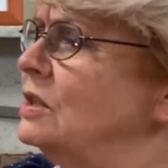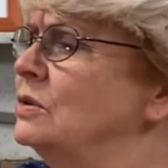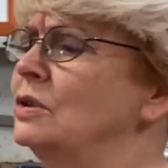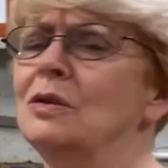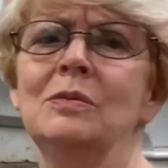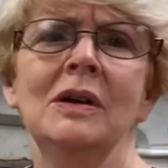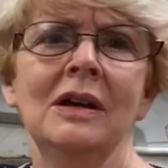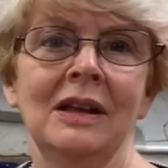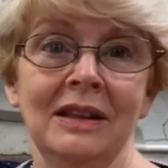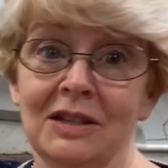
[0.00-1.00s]
YouTube,
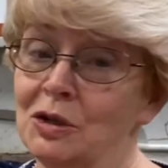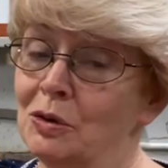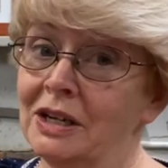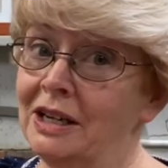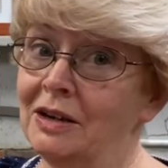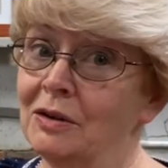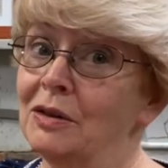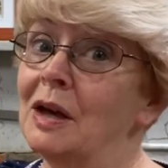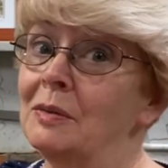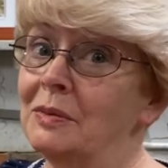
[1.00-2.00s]
that you can hear
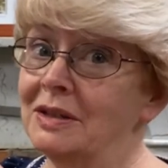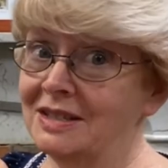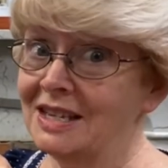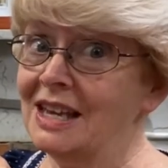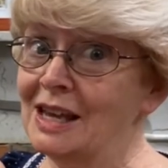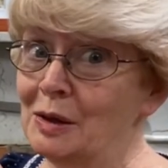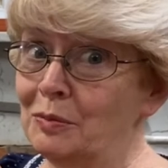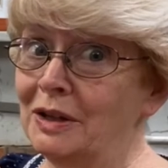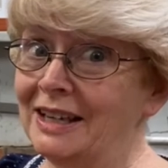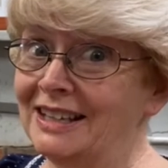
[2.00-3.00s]
them singing and
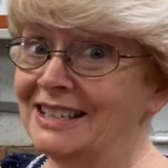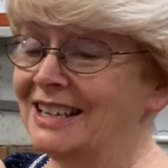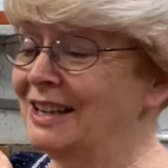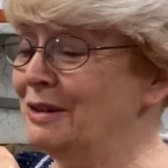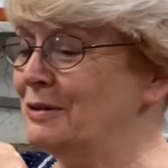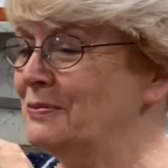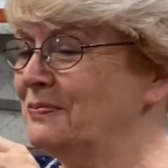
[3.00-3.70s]
playing together.